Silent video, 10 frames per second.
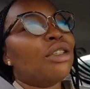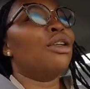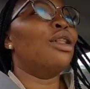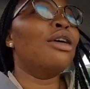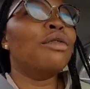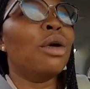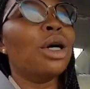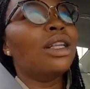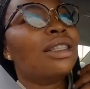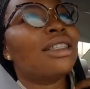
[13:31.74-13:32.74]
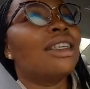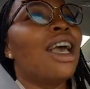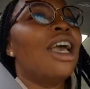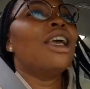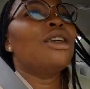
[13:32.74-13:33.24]
to your loved ones,
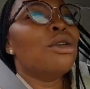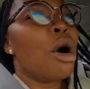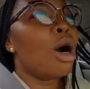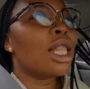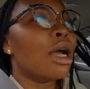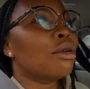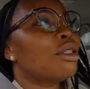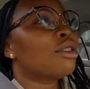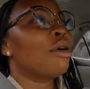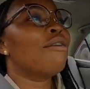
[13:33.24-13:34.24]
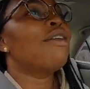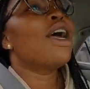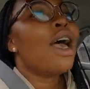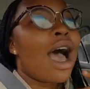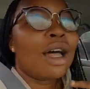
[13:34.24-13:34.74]
you know, all that good stuff.
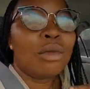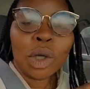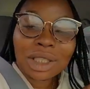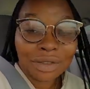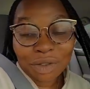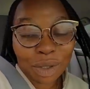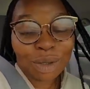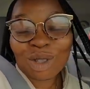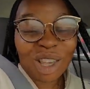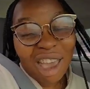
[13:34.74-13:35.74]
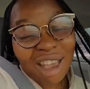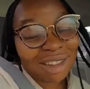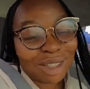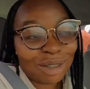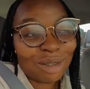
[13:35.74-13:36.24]
And watch the video to the
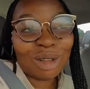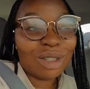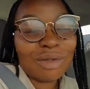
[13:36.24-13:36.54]
end. Don't